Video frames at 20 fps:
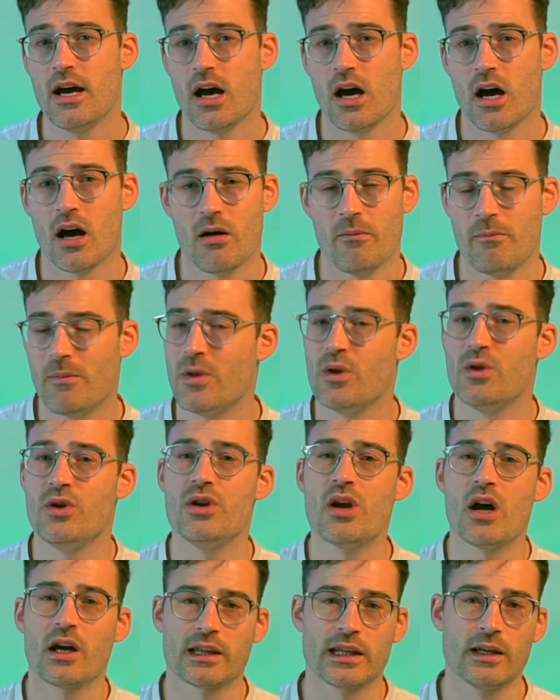
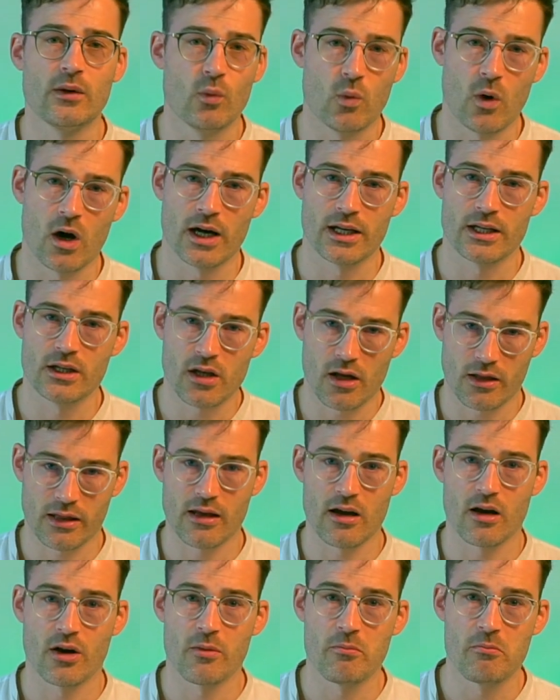um, nothing wide,
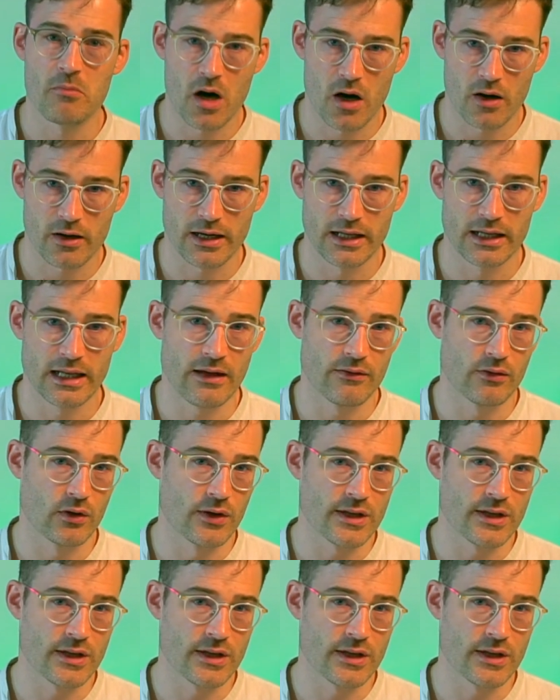nothing on a market level.